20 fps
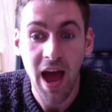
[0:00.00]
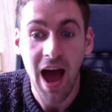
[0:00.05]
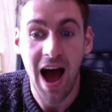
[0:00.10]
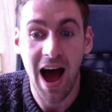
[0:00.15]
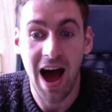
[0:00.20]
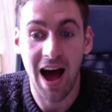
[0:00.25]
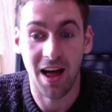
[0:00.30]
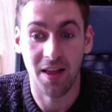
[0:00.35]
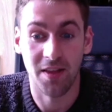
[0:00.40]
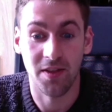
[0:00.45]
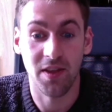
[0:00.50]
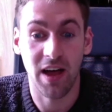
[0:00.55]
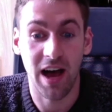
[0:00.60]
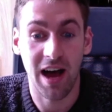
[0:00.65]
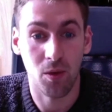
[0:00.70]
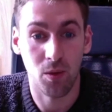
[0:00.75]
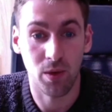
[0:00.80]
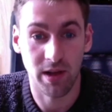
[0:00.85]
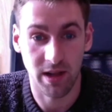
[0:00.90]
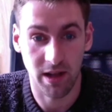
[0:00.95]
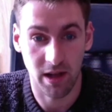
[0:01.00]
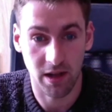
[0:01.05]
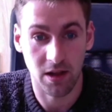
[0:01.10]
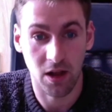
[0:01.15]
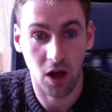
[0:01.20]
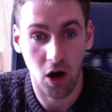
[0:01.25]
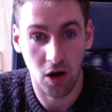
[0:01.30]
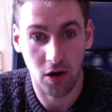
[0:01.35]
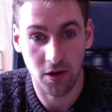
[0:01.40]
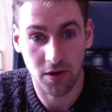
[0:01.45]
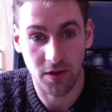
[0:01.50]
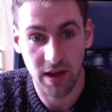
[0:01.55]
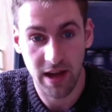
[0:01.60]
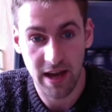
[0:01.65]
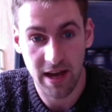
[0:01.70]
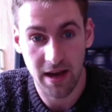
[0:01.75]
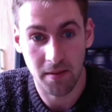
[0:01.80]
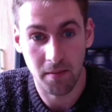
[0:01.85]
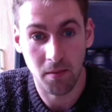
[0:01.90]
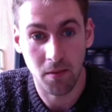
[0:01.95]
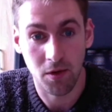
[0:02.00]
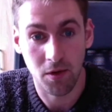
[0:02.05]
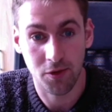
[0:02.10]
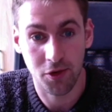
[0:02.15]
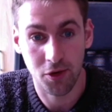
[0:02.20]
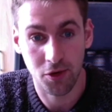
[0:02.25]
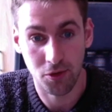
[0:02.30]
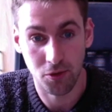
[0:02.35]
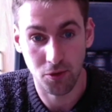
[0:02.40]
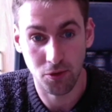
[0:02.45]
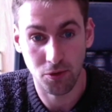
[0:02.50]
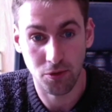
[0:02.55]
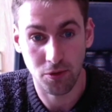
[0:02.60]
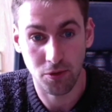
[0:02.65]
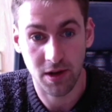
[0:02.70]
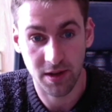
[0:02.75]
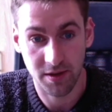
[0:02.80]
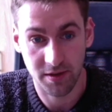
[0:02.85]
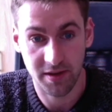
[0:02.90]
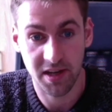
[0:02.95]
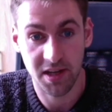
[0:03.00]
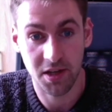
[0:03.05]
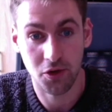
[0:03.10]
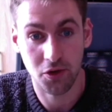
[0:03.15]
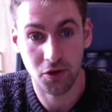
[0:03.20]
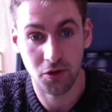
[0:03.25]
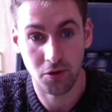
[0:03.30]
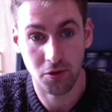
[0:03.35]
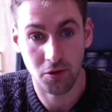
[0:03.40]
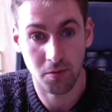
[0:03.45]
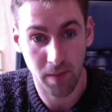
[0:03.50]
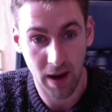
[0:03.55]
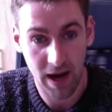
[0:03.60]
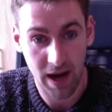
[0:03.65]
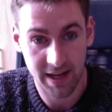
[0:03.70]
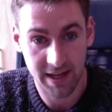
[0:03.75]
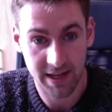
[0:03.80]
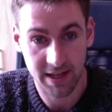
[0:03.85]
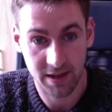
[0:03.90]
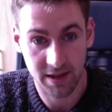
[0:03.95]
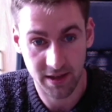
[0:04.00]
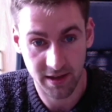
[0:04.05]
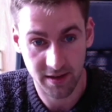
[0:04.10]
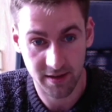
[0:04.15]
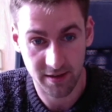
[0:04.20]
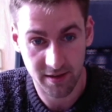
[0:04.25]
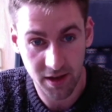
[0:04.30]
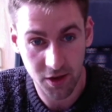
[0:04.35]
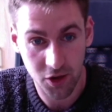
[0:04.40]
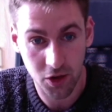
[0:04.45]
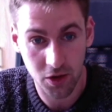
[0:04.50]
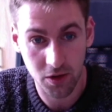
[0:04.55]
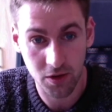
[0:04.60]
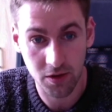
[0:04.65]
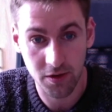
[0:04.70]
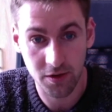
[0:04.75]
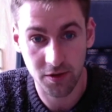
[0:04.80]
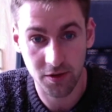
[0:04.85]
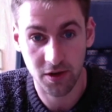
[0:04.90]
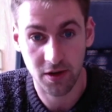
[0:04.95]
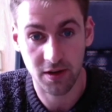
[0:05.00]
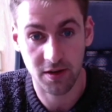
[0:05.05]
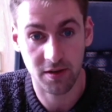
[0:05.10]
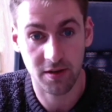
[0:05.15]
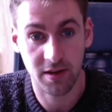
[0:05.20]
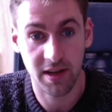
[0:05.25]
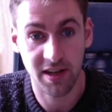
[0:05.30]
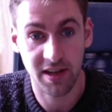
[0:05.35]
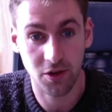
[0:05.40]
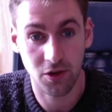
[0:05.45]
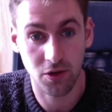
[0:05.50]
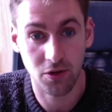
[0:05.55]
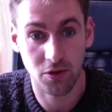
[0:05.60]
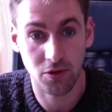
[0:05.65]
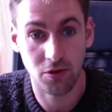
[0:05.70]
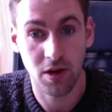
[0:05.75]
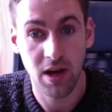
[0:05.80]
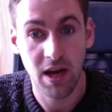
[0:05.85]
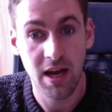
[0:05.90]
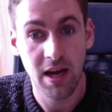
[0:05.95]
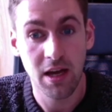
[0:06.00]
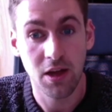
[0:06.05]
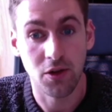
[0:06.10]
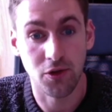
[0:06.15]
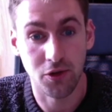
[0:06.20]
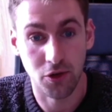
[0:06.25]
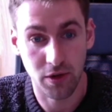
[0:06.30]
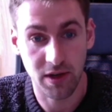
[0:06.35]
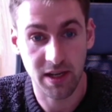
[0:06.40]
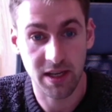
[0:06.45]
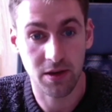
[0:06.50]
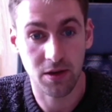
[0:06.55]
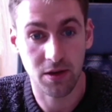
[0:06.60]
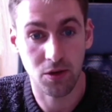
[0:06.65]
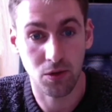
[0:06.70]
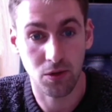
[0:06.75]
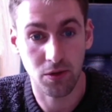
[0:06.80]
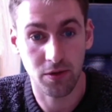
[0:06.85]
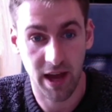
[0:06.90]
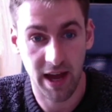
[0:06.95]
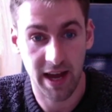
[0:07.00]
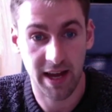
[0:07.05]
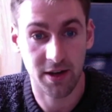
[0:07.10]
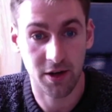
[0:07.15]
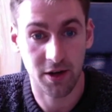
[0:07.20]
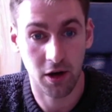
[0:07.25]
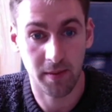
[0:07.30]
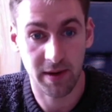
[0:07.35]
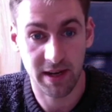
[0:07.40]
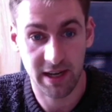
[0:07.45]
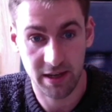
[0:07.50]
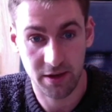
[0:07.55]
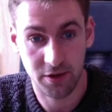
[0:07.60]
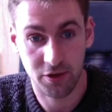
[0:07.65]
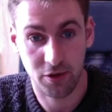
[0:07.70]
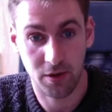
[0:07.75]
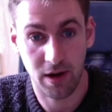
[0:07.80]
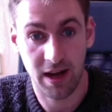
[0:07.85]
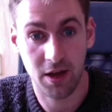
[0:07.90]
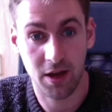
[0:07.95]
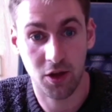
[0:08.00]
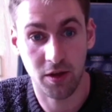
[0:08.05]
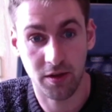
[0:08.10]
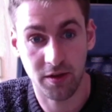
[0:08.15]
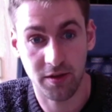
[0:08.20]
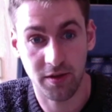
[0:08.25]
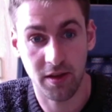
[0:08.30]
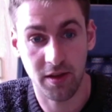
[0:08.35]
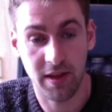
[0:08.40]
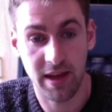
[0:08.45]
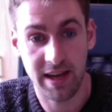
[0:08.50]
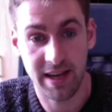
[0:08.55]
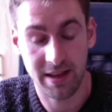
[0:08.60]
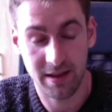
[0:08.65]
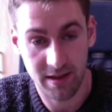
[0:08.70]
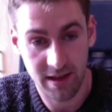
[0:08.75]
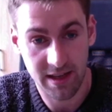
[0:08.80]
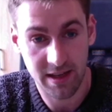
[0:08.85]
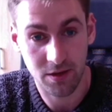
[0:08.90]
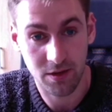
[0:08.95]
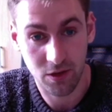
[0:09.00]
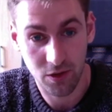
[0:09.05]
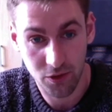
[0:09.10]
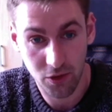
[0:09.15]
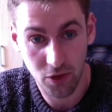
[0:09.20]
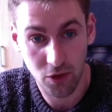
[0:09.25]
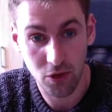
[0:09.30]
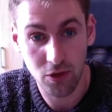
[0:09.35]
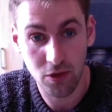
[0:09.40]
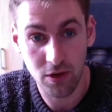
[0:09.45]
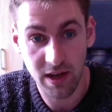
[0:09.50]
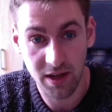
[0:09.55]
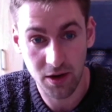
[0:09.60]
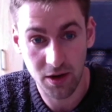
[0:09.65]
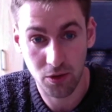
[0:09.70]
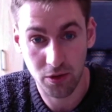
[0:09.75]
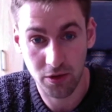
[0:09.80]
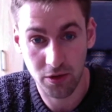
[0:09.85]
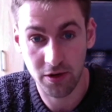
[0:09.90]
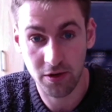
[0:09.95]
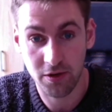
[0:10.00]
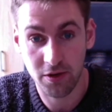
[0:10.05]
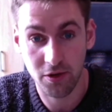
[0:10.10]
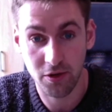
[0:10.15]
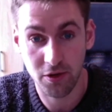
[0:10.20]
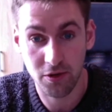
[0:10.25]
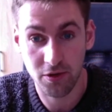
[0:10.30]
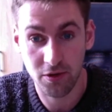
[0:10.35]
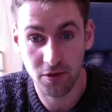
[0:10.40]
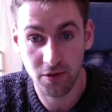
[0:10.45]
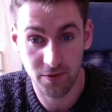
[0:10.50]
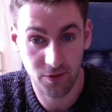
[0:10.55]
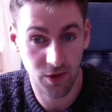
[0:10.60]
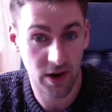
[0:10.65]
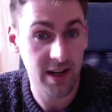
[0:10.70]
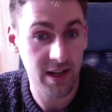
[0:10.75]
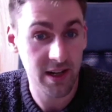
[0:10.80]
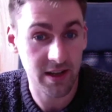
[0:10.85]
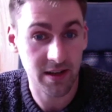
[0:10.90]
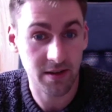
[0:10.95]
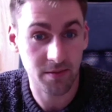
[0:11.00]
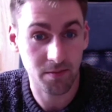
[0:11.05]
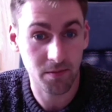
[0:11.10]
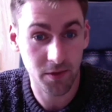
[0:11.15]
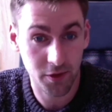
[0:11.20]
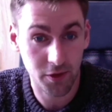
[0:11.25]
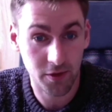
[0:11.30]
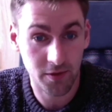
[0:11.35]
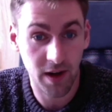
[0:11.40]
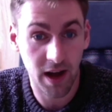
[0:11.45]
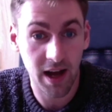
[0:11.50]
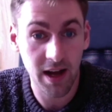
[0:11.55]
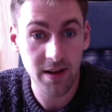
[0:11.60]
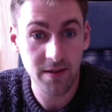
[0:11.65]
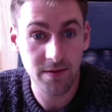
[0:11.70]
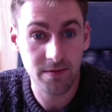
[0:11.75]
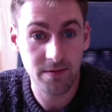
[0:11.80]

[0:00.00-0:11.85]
and that will allow them to continue buying the essentials, to continue doing those economic interactions that they need to do in order to, frankly, survive.